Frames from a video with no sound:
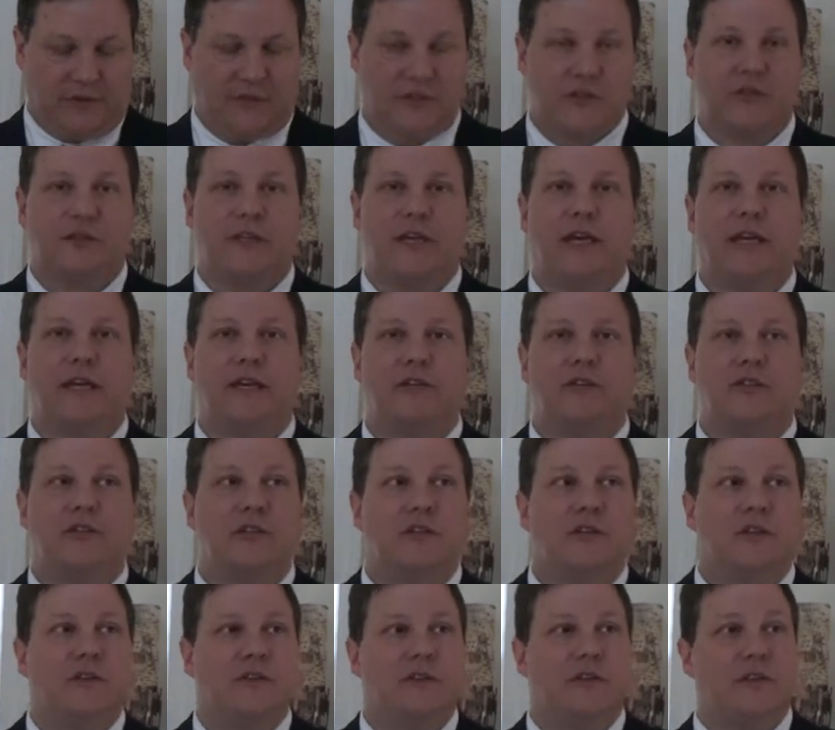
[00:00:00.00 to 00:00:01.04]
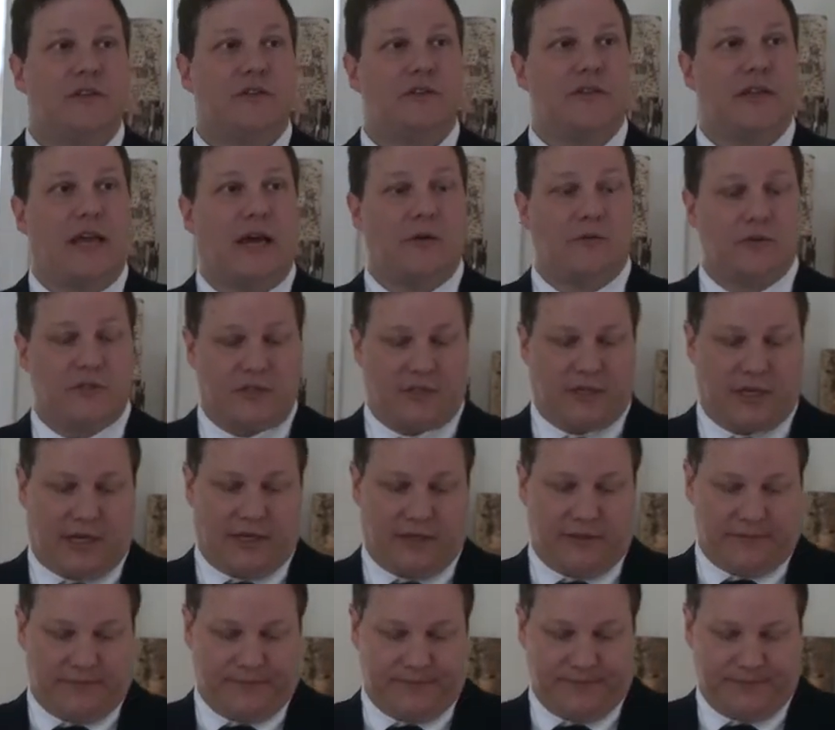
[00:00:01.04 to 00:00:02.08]
The stage is now
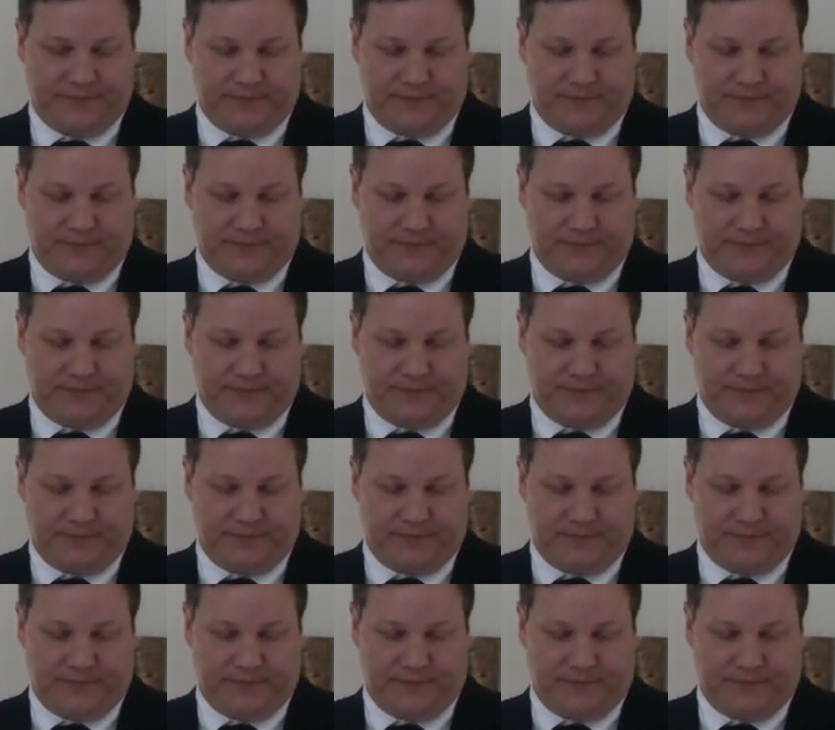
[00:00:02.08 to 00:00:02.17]
set.